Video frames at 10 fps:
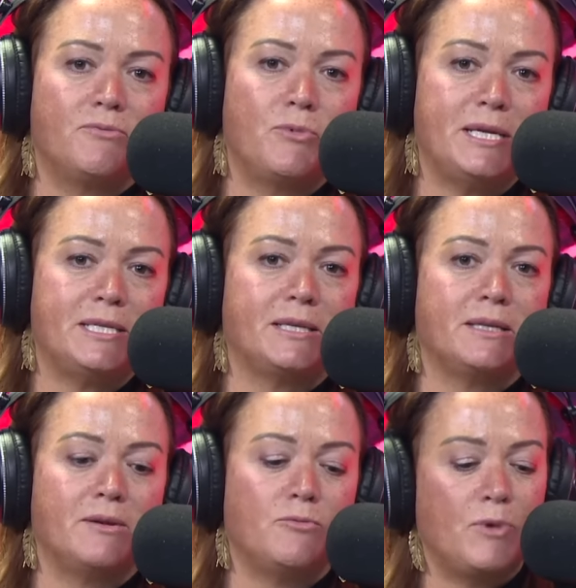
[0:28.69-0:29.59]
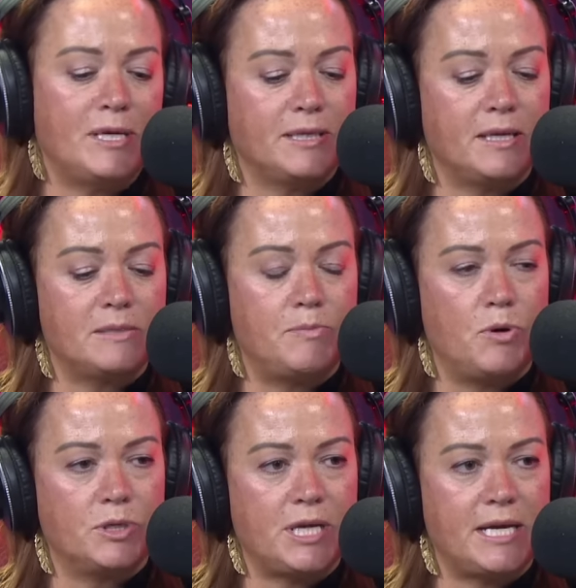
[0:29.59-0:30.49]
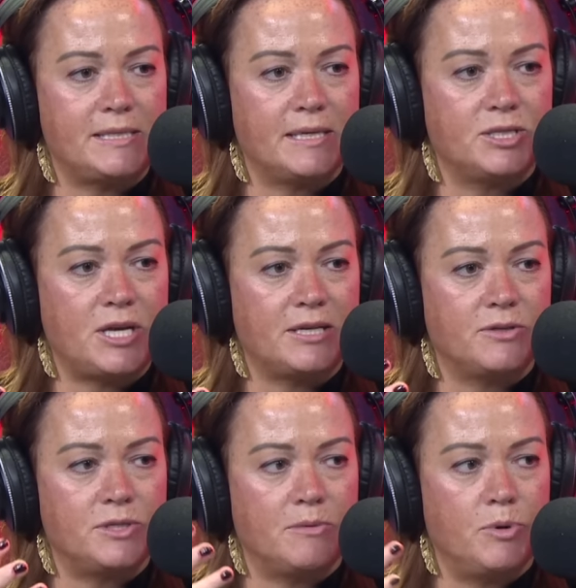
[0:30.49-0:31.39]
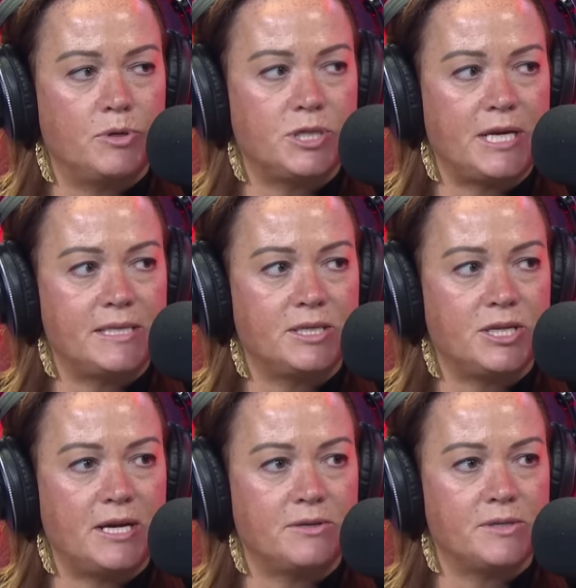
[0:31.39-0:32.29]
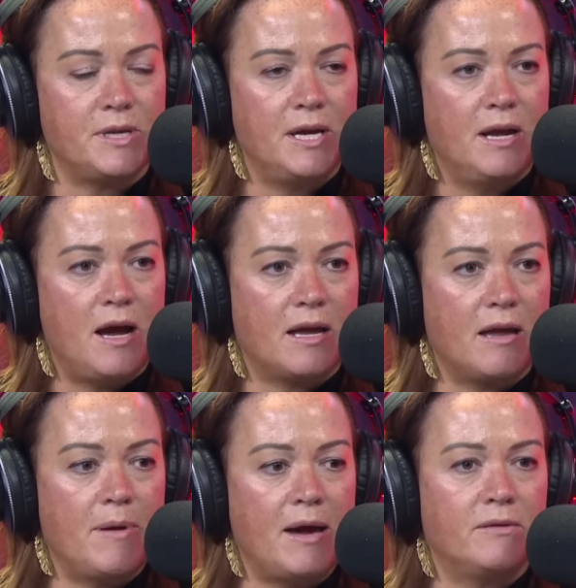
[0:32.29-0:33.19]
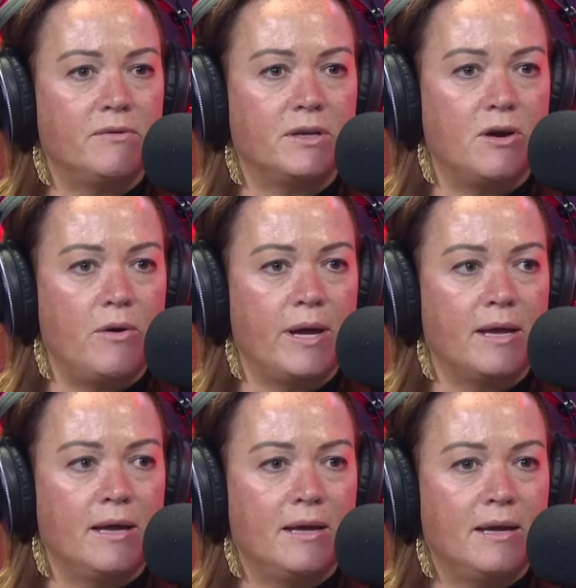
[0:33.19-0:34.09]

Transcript: reading reading this book, Chasing Shadows, your book, Chasing Shadows, I came out of it going,